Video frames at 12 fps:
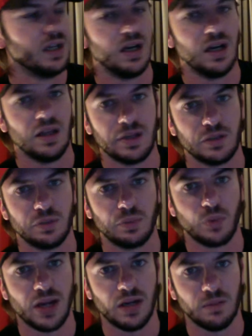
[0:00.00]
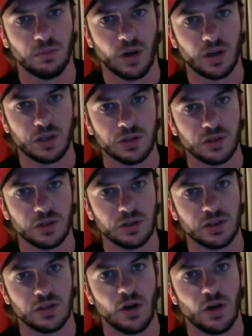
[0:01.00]
that makes Brandon Marshall
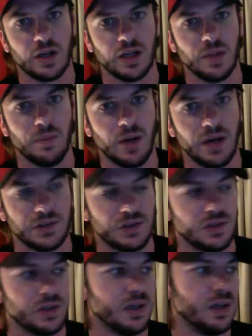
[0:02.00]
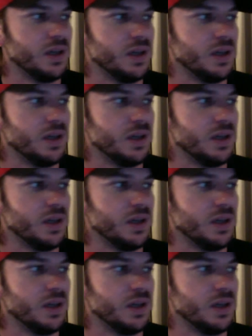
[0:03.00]
a target monster.